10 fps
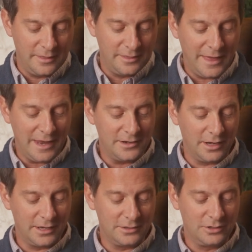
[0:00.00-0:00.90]
That
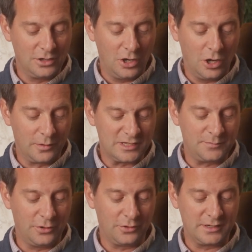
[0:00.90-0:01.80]
night, Hocus
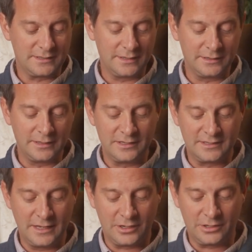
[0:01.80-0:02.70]
Pocus led
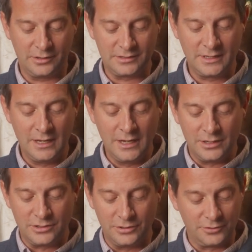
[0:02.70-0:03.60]
Santa Claus
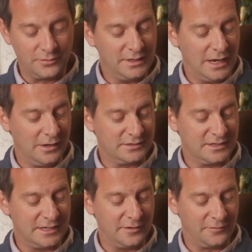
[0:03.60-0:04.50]
to the greenhouse to save